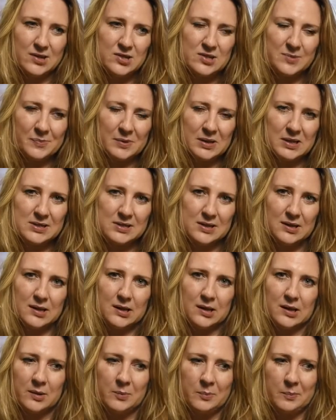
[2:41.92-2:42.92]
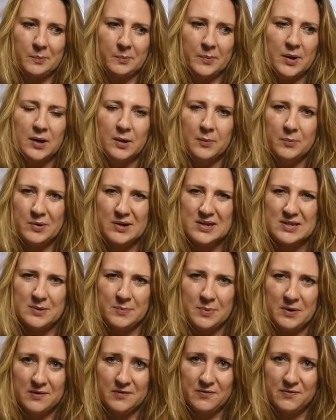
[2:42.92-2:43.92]
just because I think it brings a
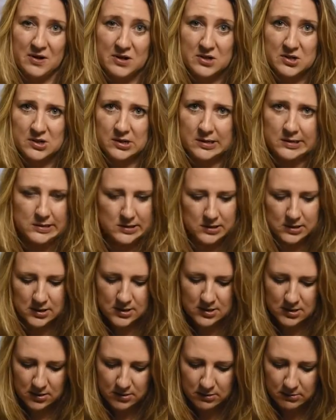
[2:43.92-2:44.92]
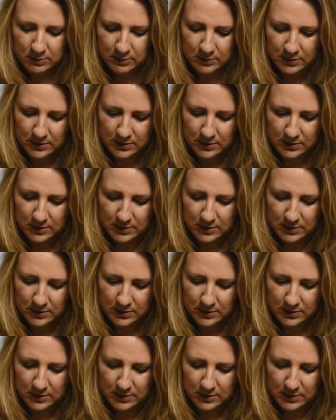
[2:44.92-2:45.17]
bit of freshness to the soup.